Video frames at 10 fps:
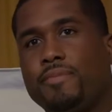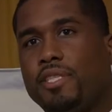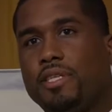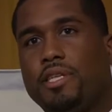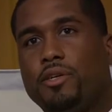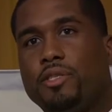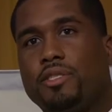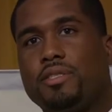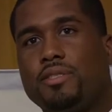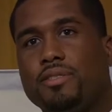
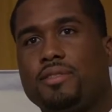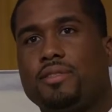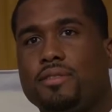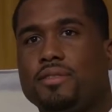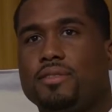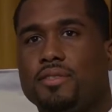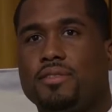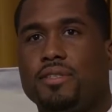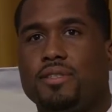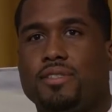it's
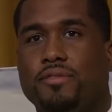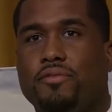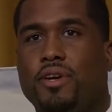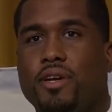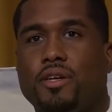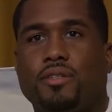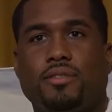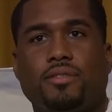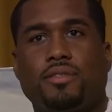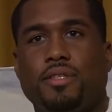a very,
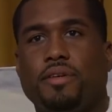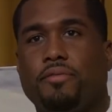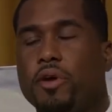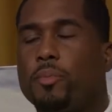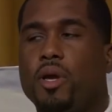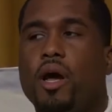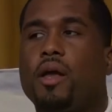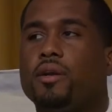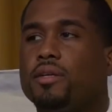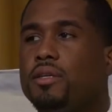very big
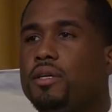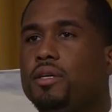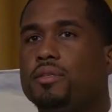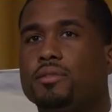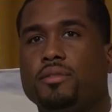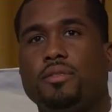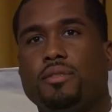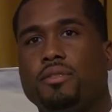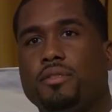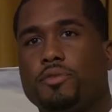honor and a
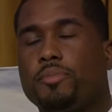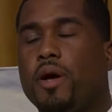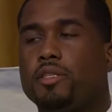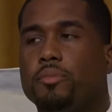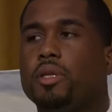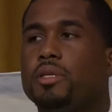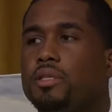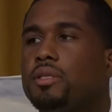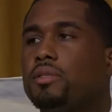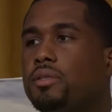
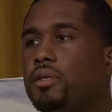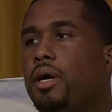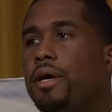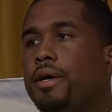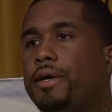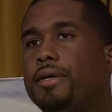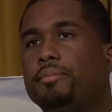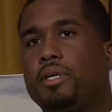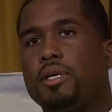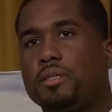responsibility
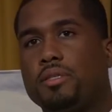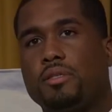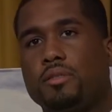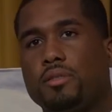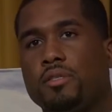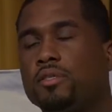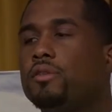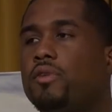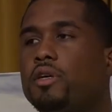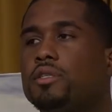because this
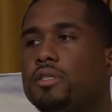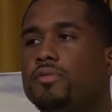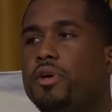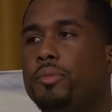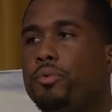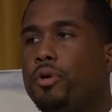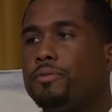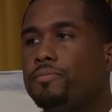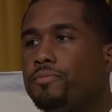university is very important.